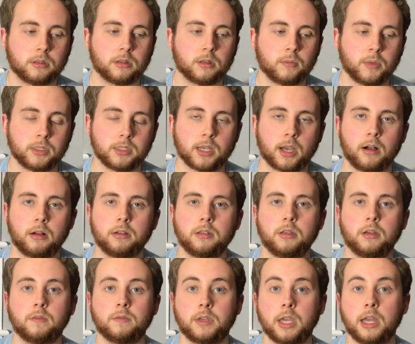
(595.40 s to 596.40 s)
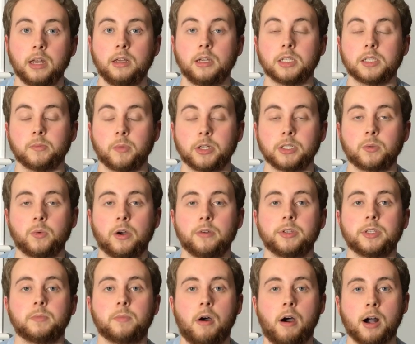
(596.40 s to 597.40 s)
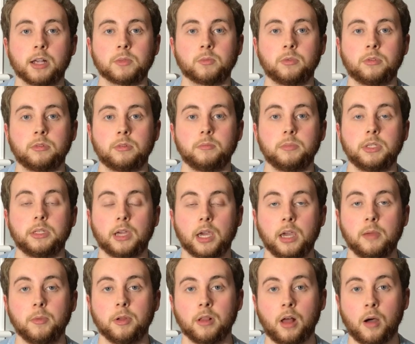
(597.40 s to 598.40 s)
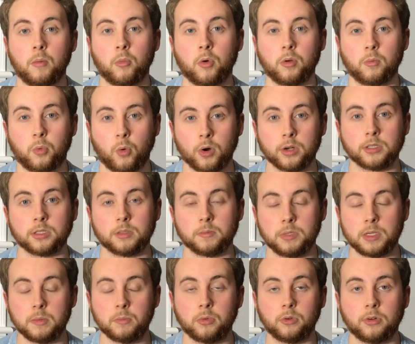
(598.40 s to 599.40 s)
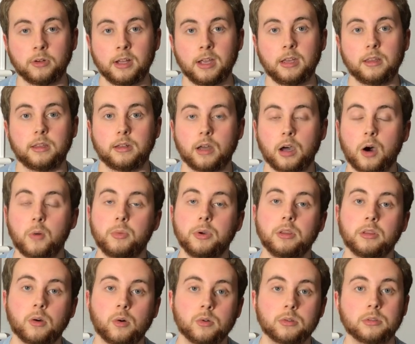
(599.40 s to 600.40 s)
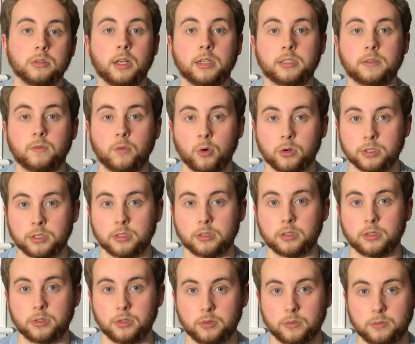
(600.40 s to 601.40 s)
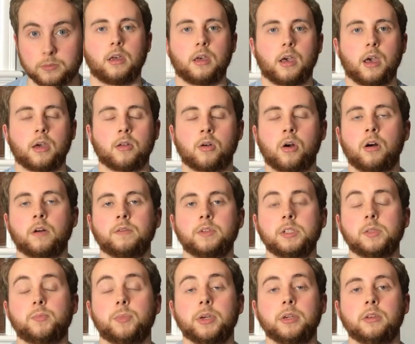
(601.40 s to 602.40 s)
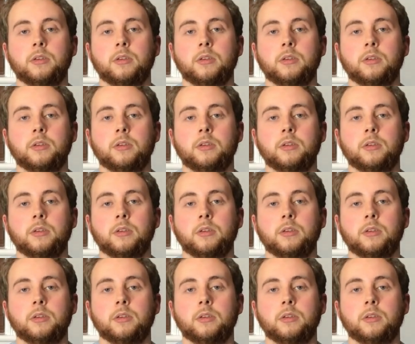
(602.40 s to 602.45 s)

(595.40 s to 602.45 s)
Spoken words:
the mentality of gaining as much wealth as possible became a lot more important to people than helping those less fortunate than you. And all these big